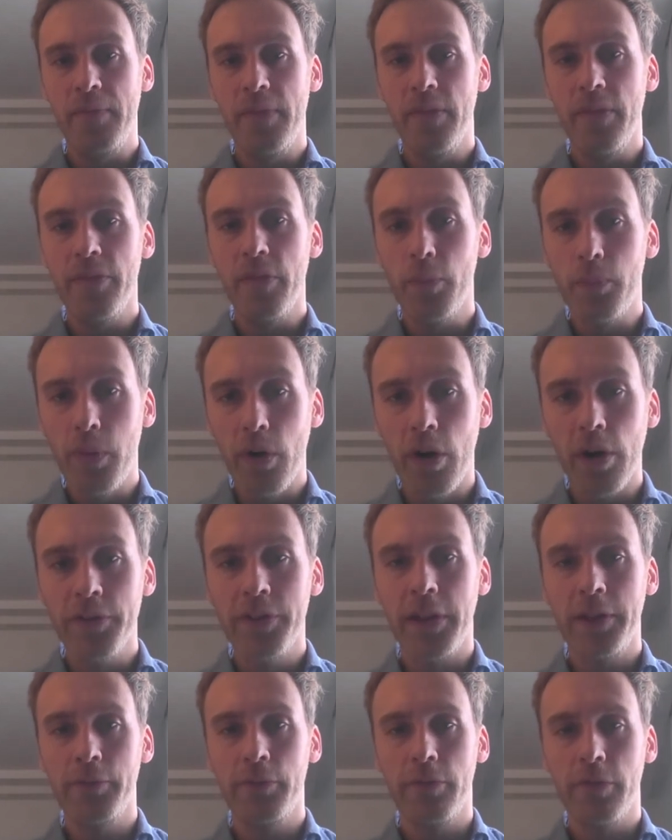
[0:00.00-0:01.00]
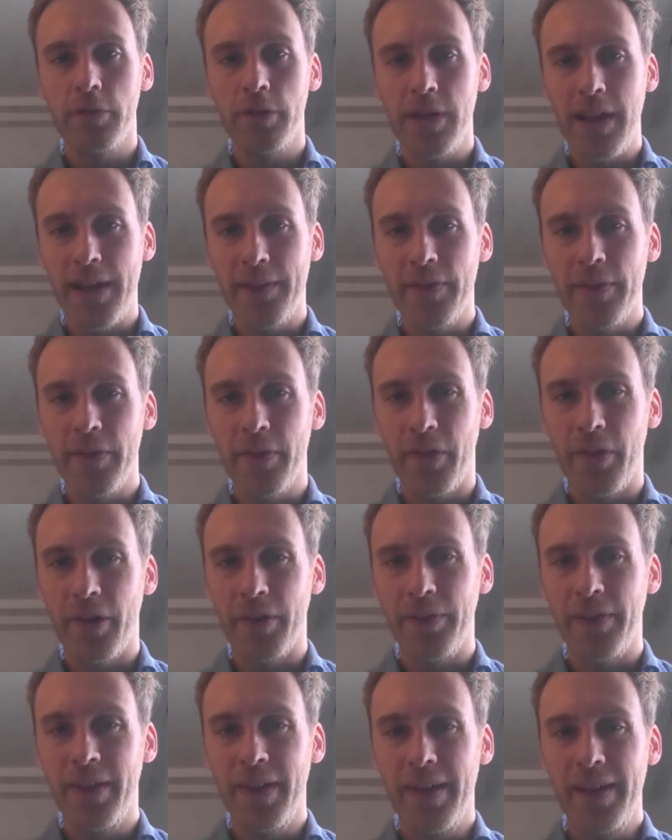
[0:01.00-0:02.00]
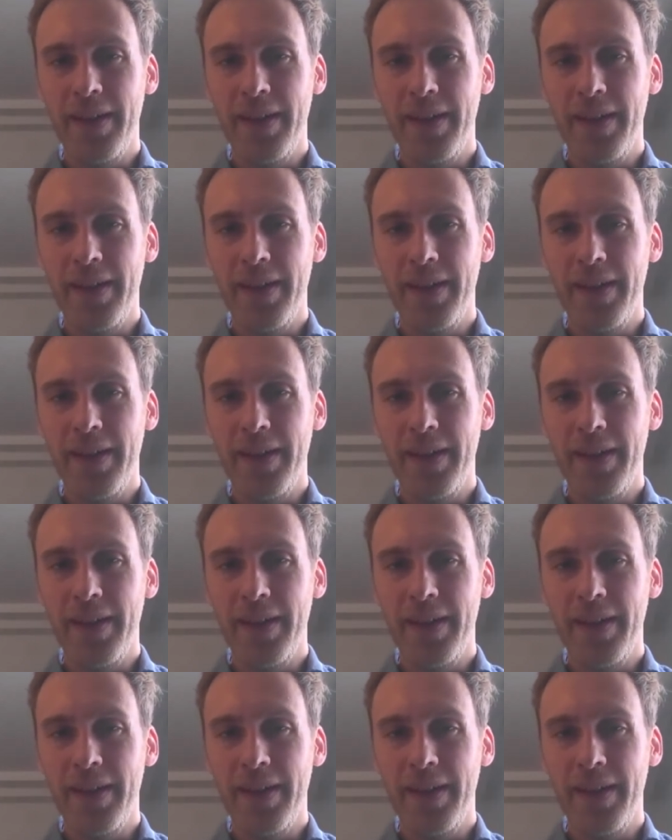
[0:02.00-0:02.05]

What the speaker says: supporting role, and so on.